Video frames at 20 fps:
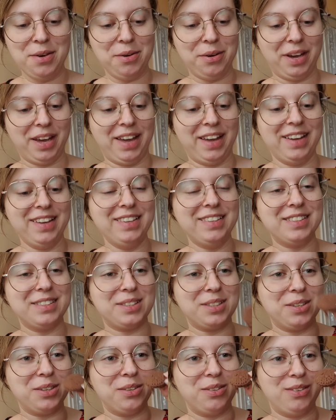Okay,
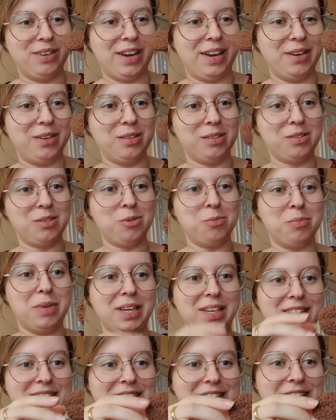so I also
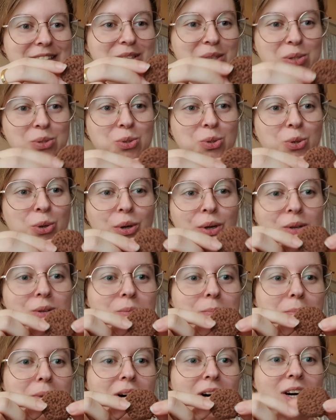made the soil
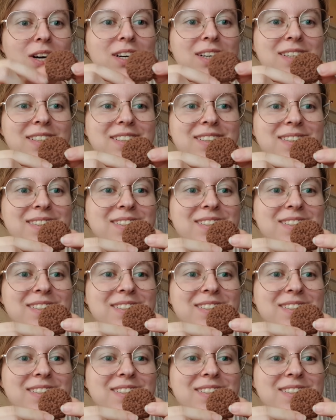part.